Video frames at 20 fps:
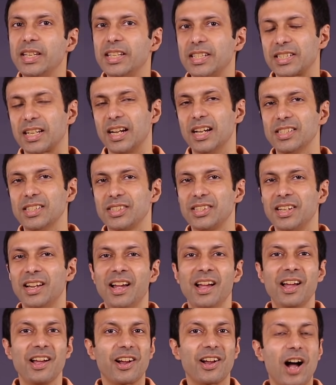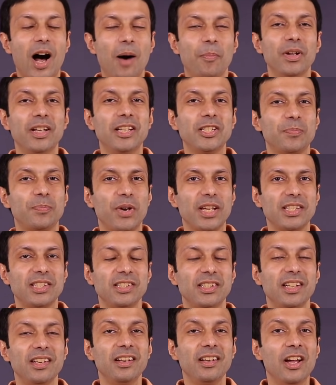discussed, carbon is
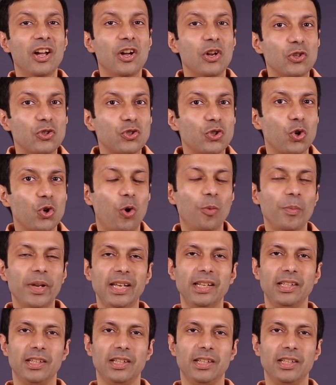present in so many